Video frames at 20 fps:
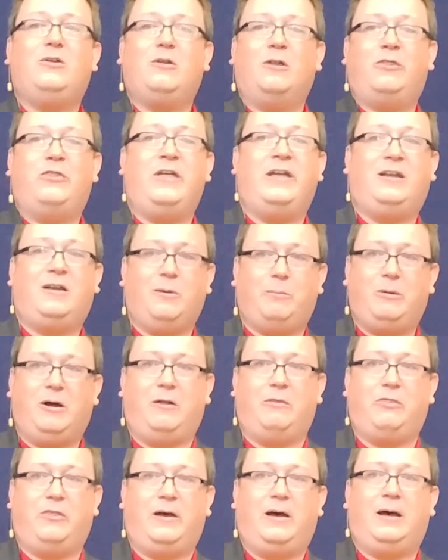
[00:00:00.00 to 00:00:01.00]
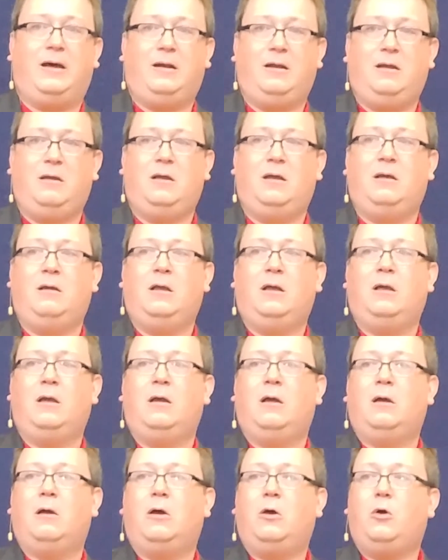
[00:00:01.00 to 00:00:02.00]
you to think about that.
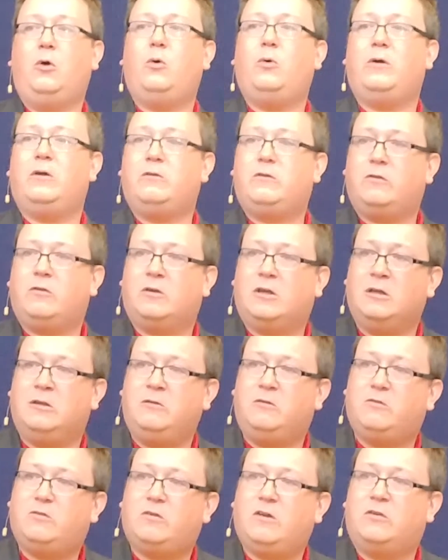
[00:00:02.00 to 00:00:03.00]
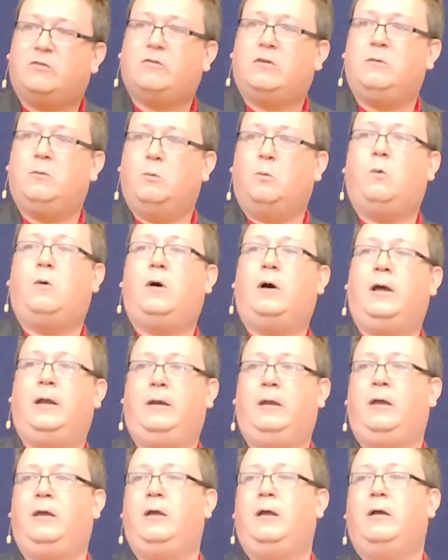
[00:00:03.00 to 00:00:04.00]
Who is the consistent
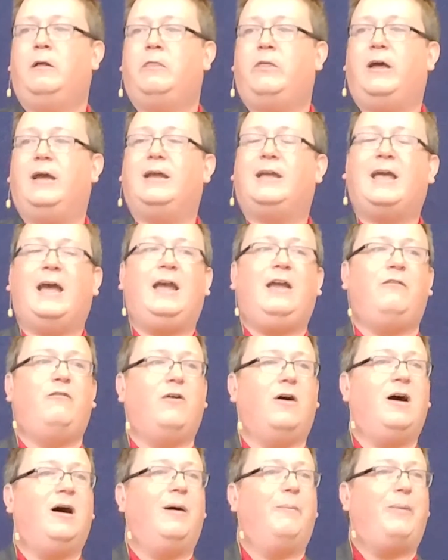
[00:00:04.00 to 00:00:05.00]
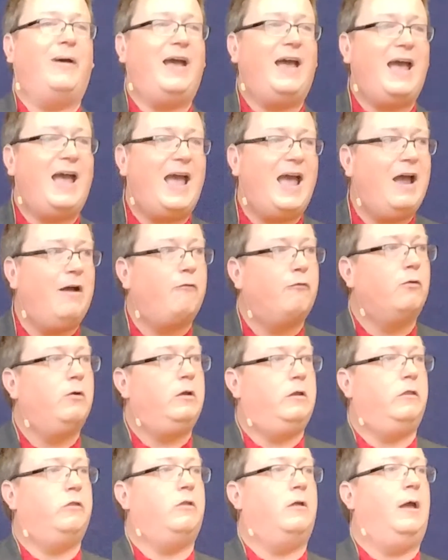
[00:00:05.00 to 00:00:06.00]
one that gave up
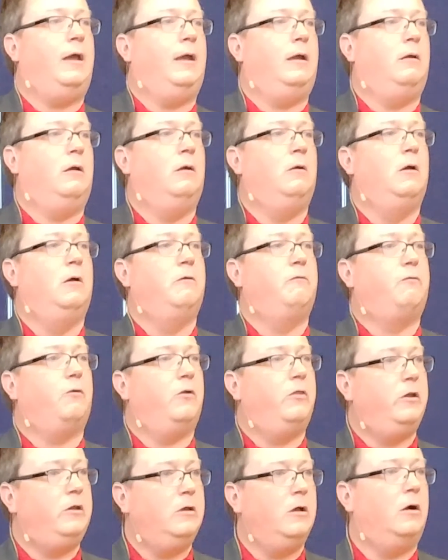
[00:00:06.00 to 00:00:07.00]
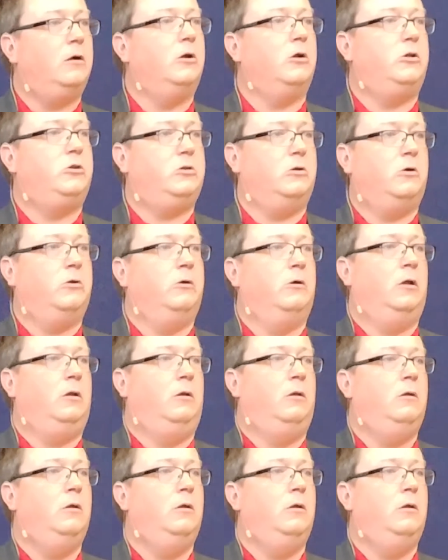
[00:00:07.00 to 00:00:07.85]
everything for the younger children?